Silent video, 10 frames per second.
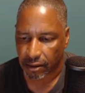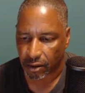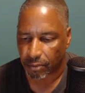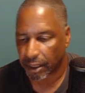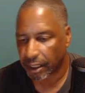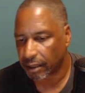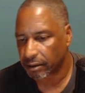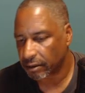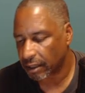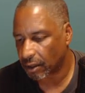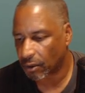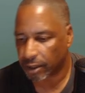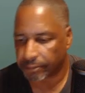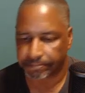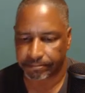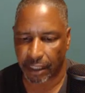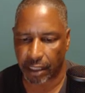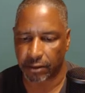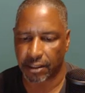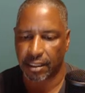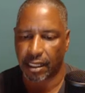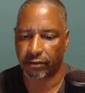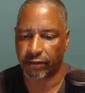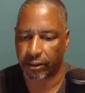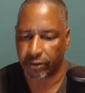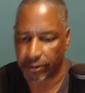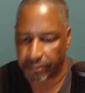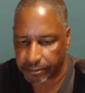well, better yet, you know what? I'll stay around.